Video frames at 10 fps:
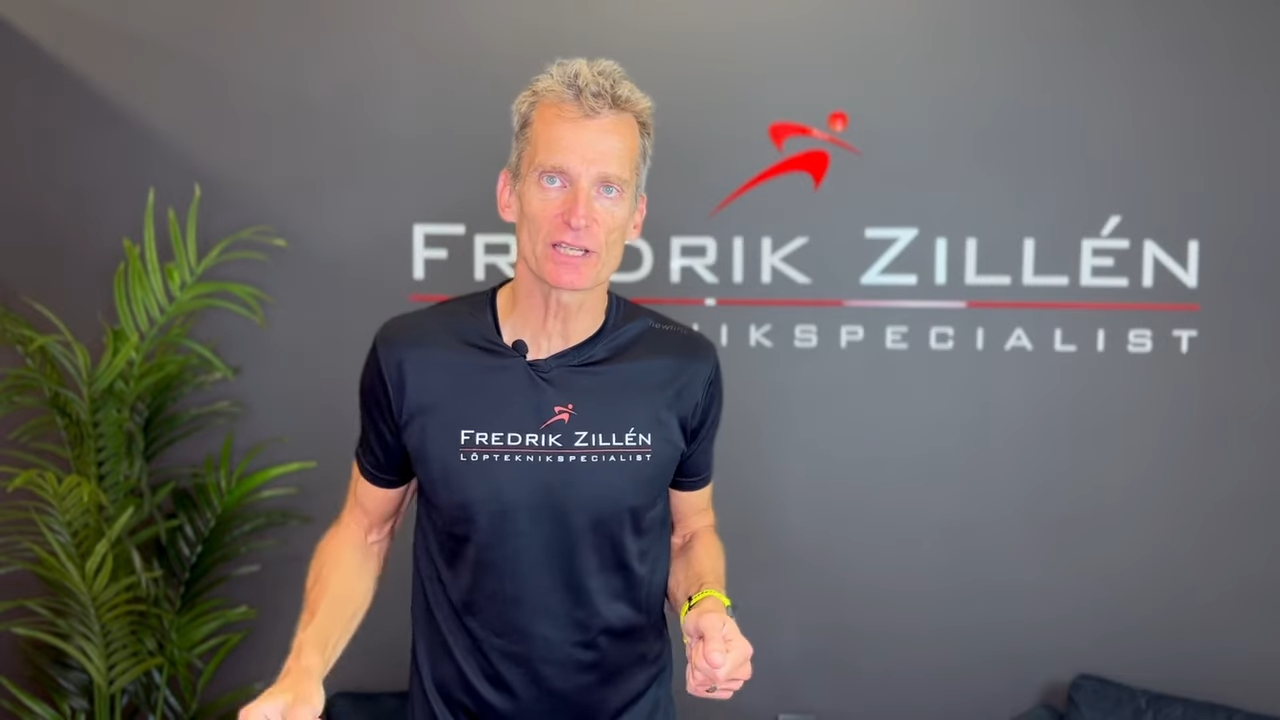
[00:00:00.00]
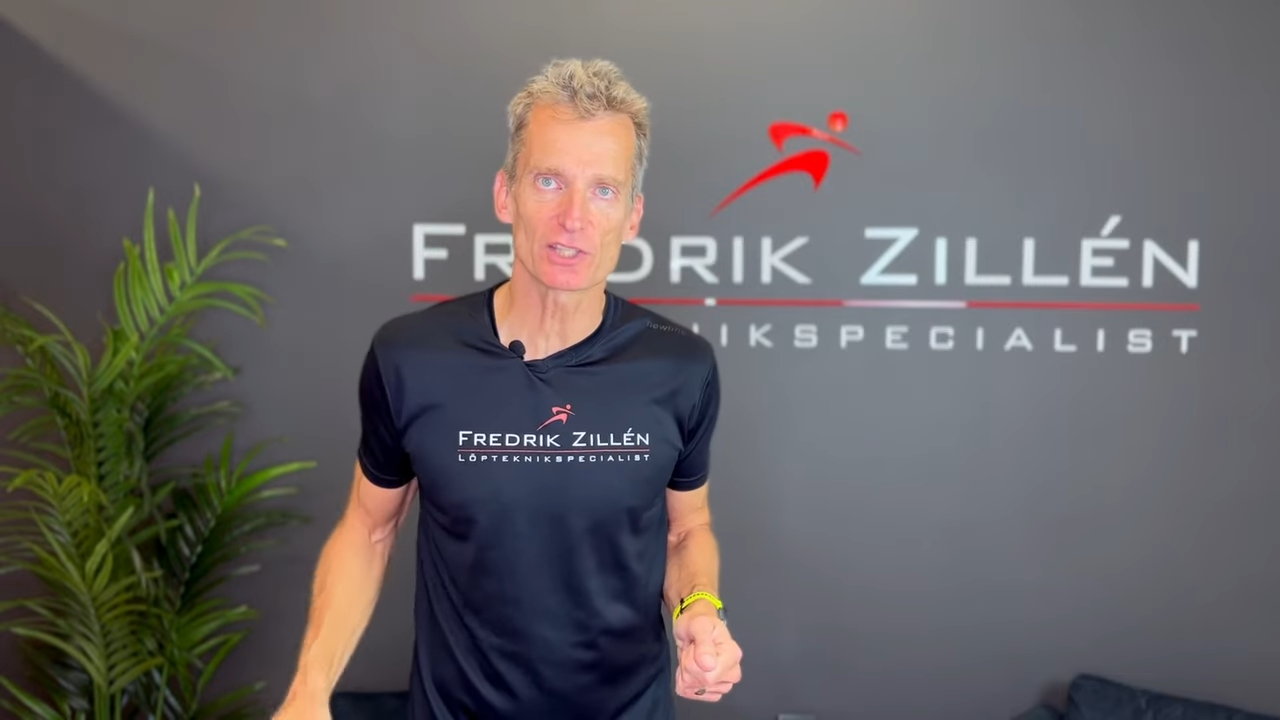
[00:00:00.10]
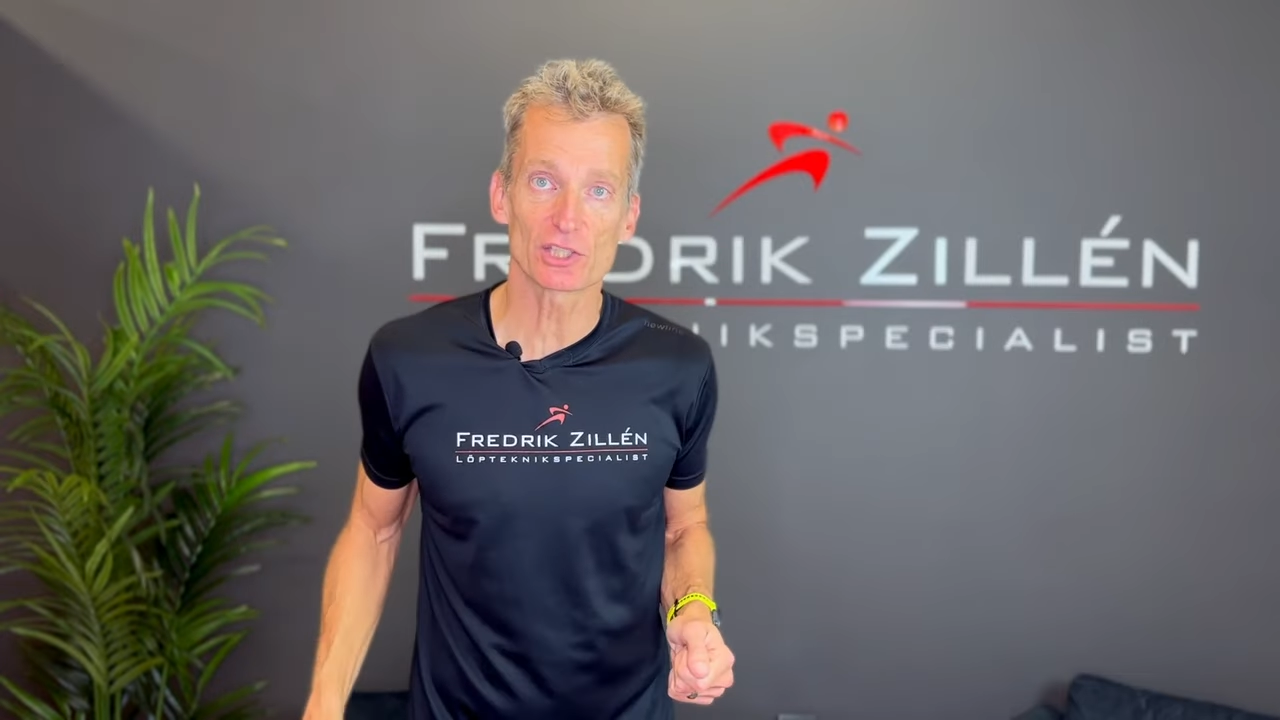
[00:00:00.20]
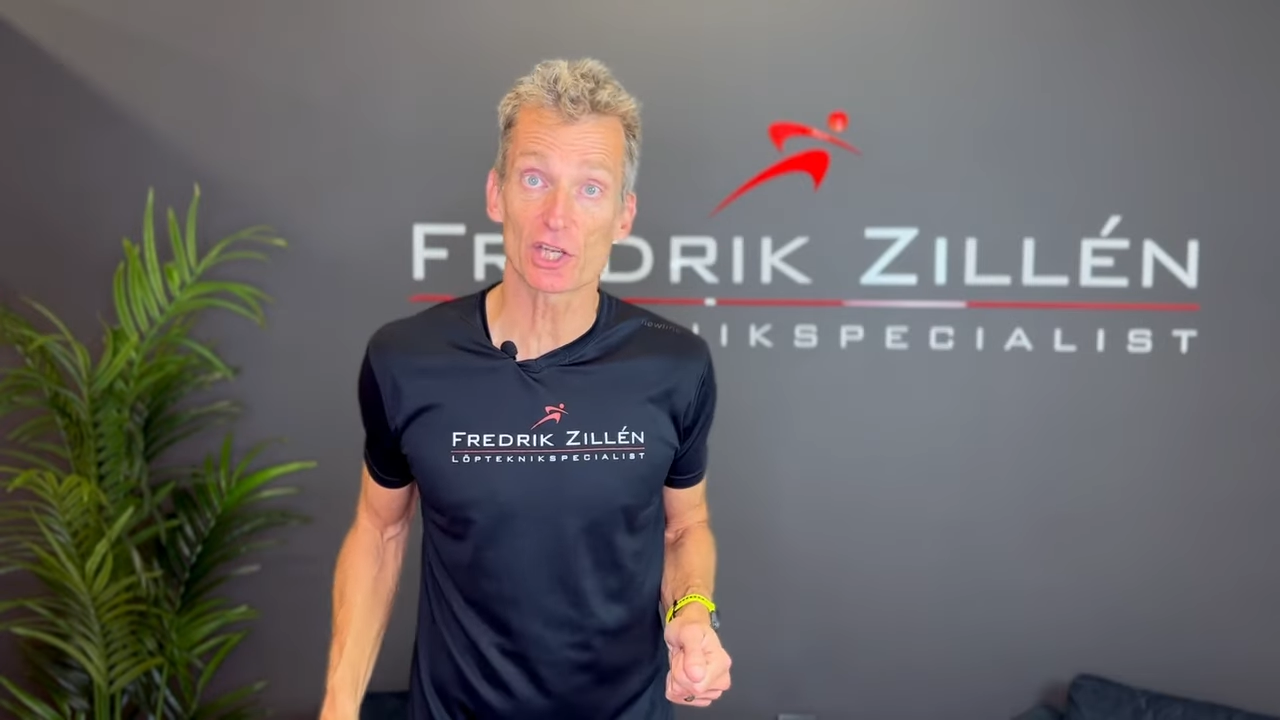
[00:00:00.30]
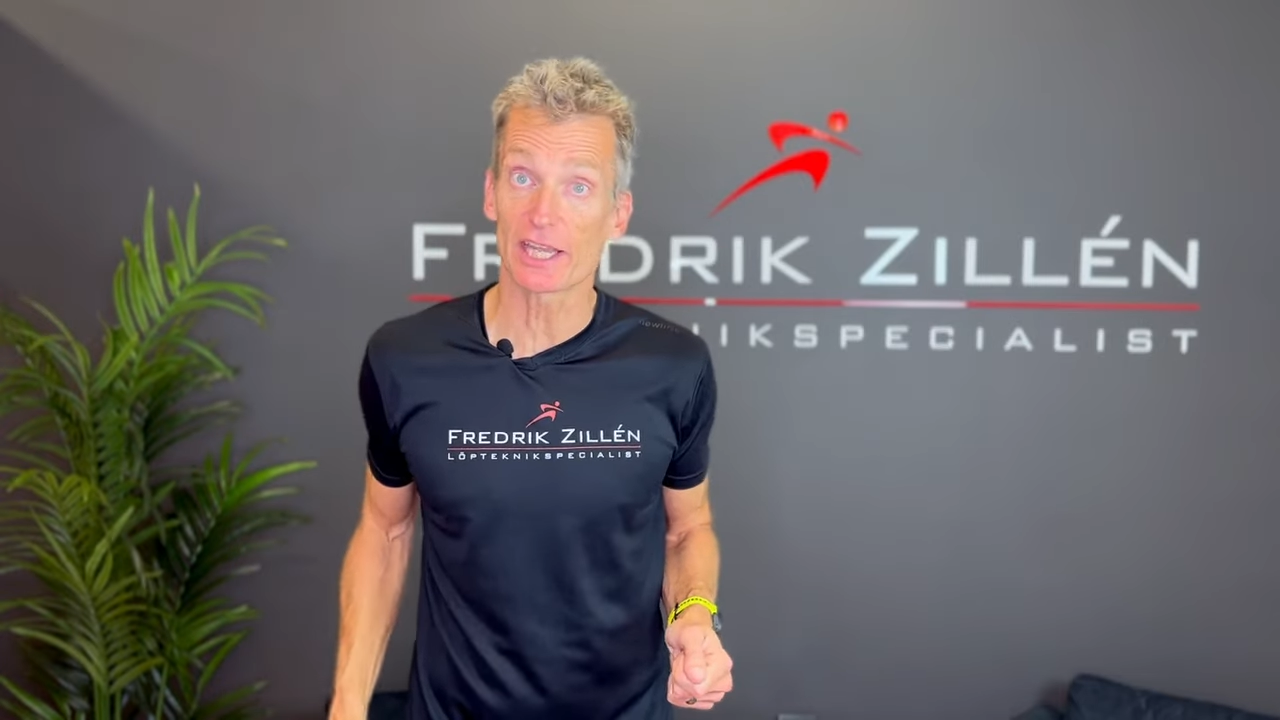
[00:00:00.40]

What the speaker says: message